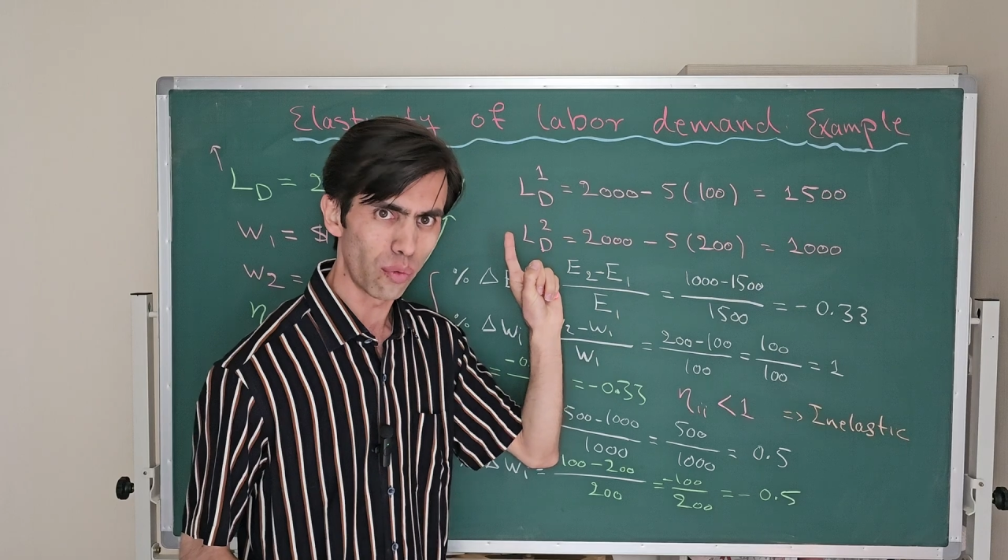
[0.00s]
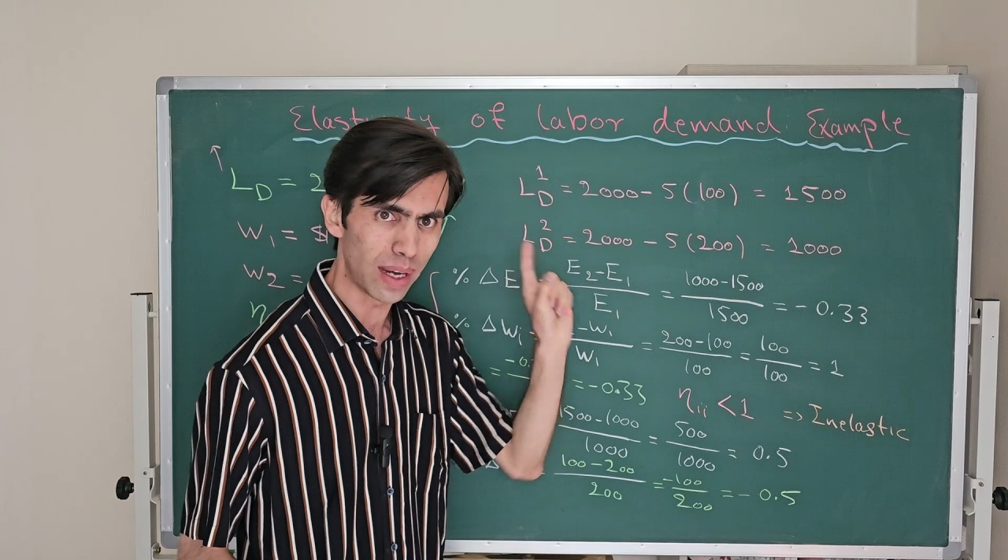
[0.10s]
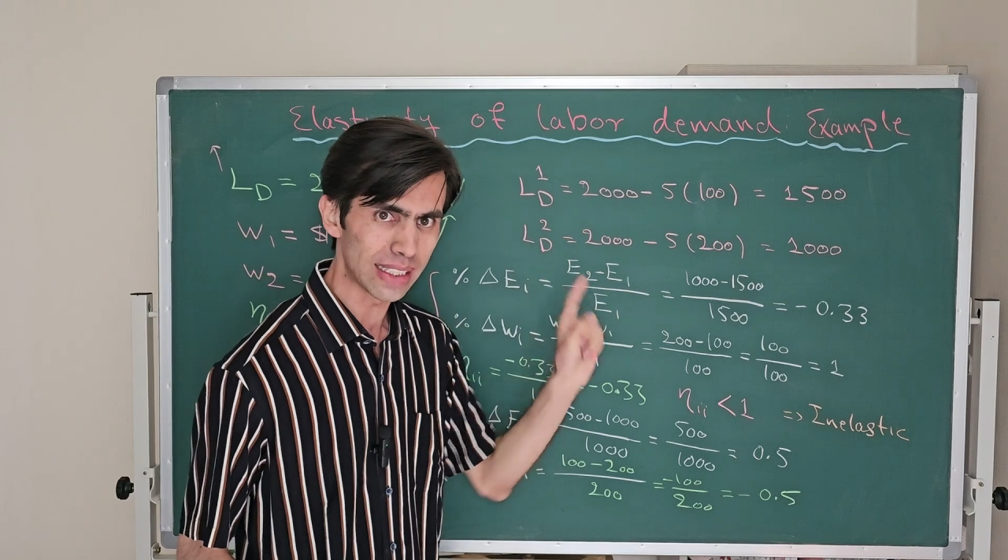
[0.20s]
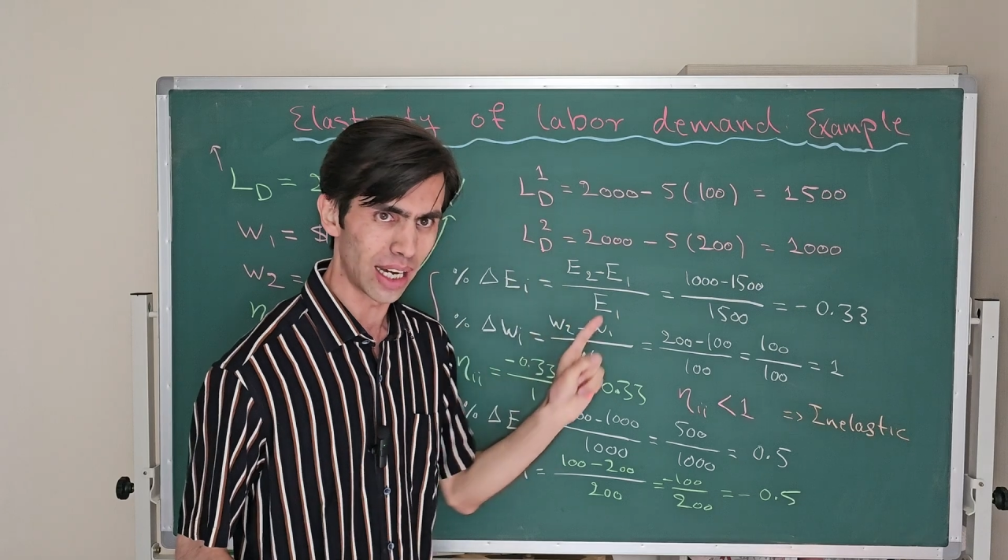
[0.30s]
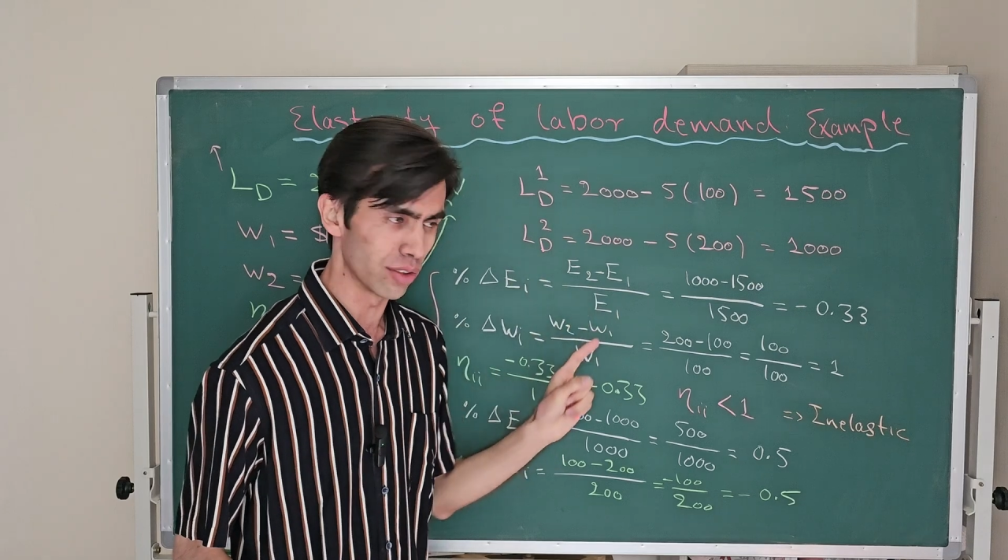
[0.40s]

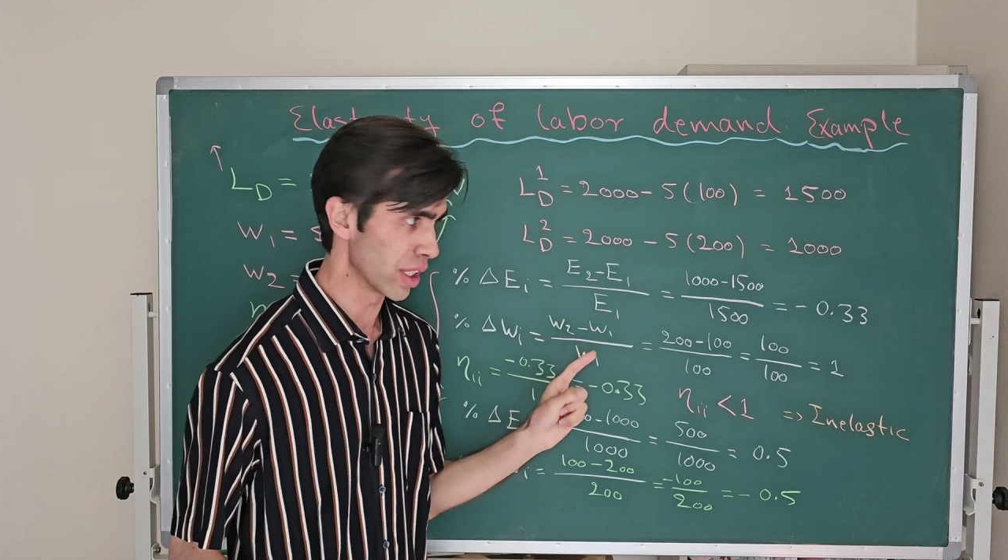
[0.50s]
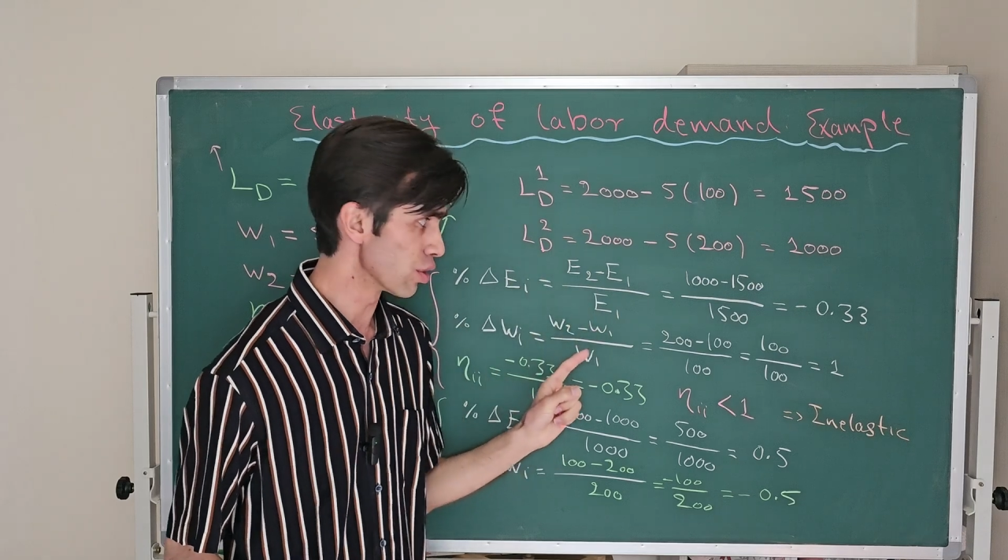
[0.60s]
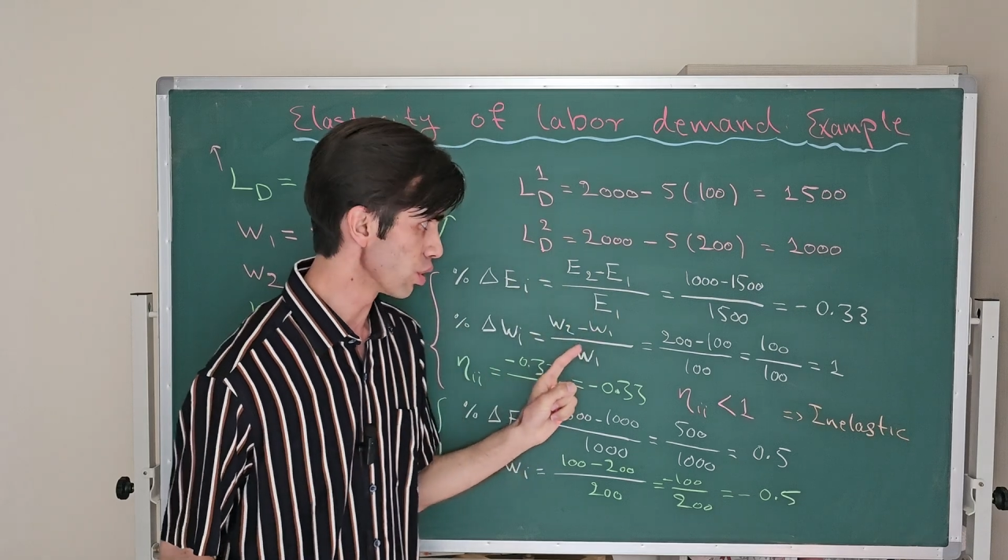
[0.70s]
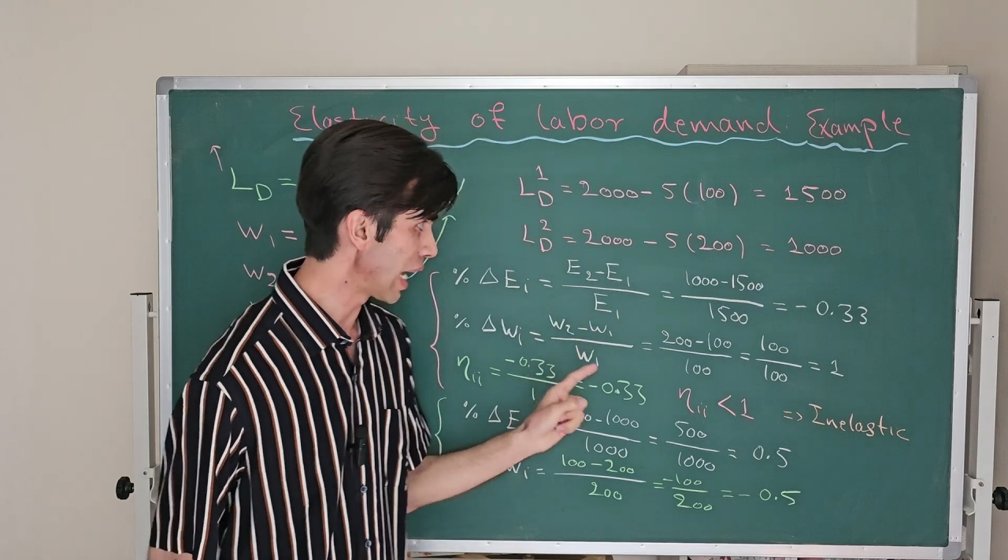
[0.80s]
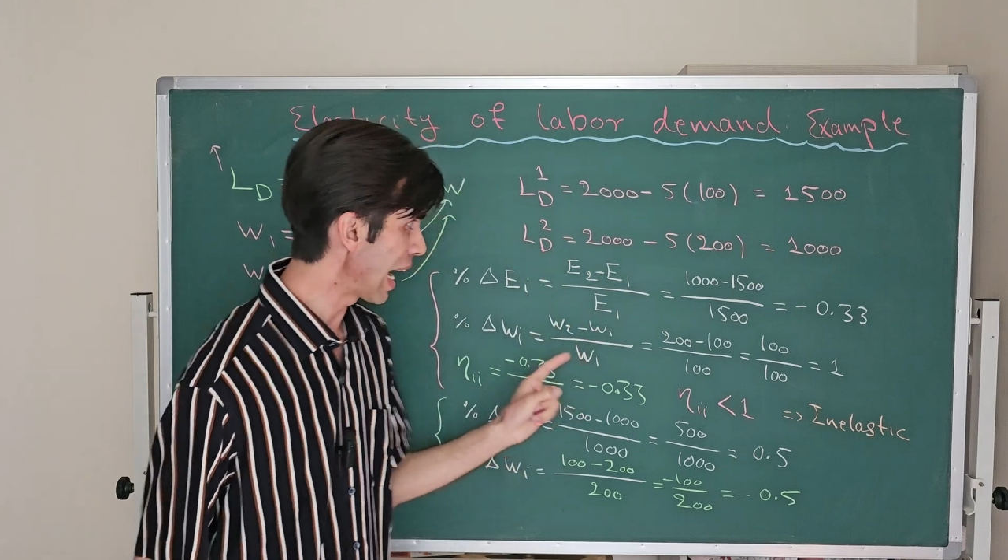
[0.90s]
1000.
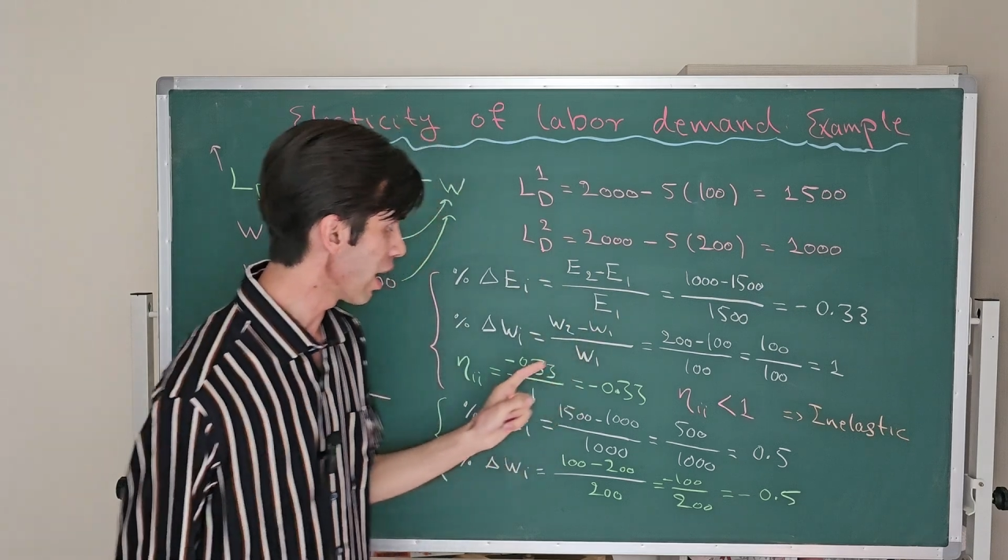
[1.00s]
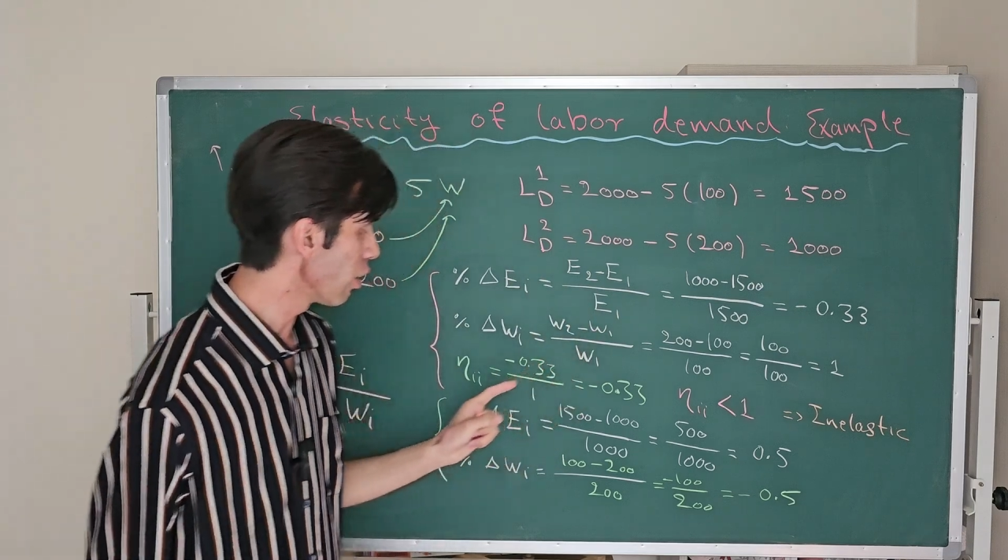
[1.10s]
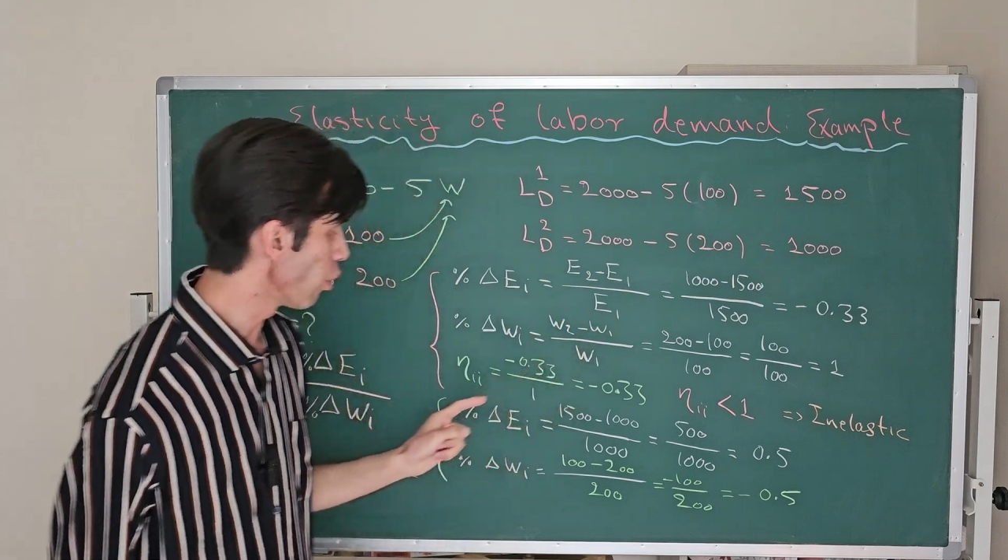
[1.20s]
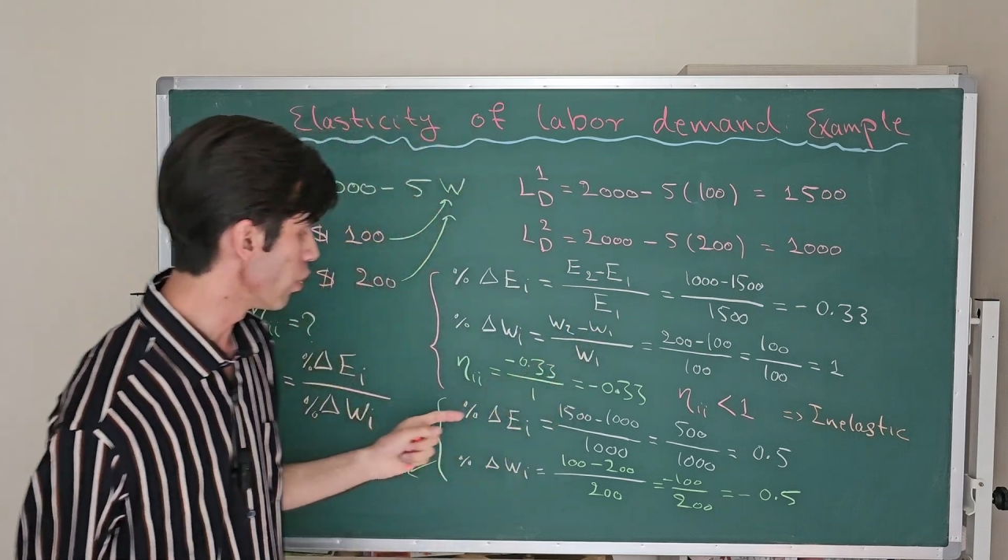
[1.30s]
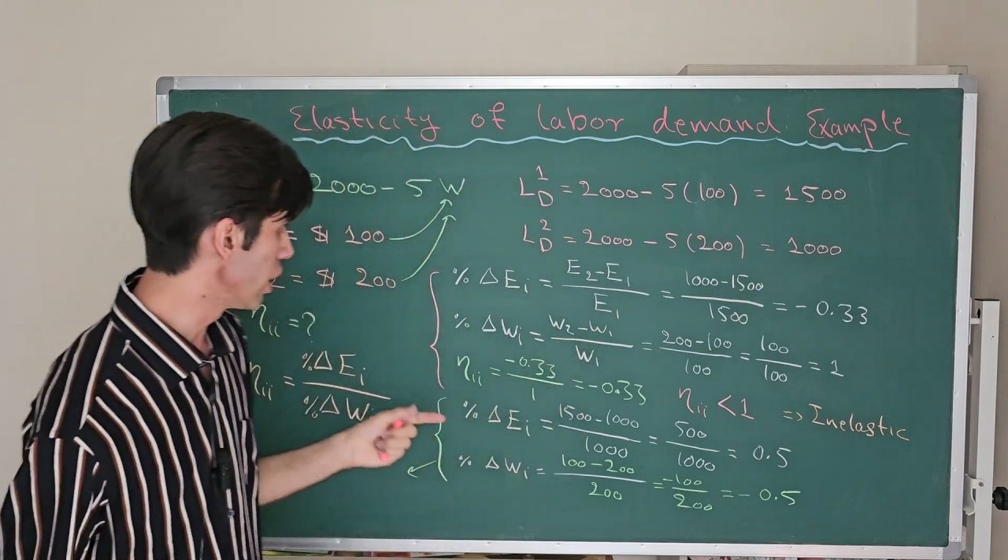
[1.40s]
So
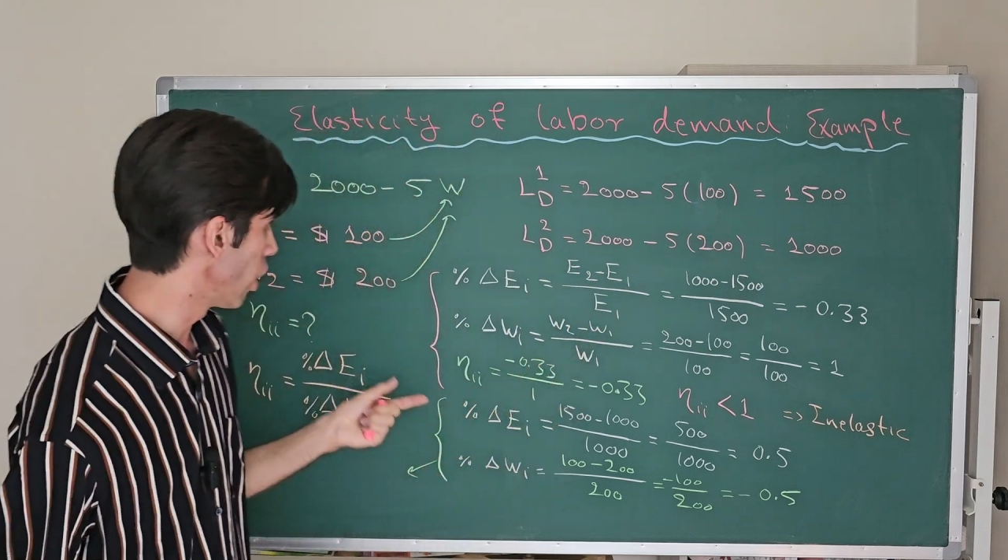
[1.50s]
now we